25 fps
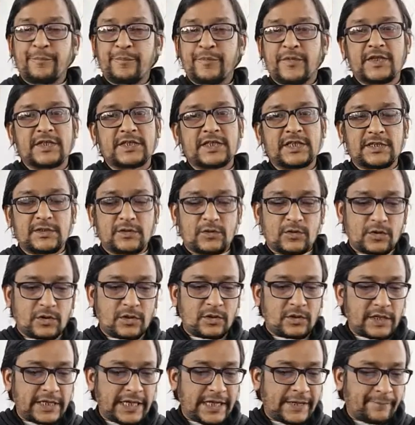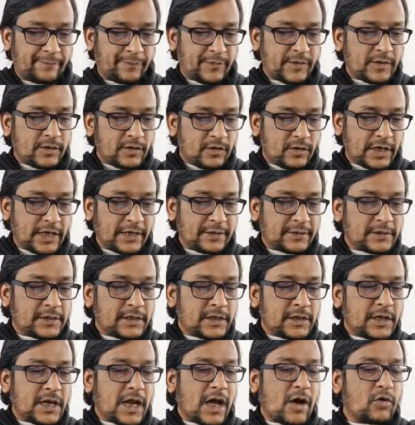These are the all a. Okay,
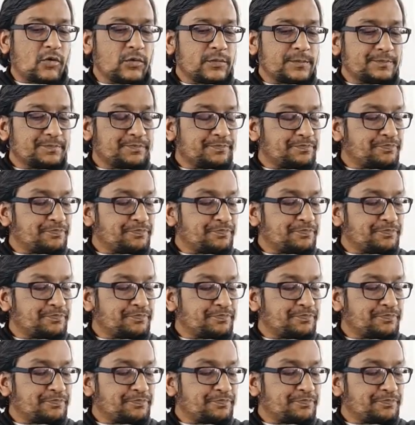now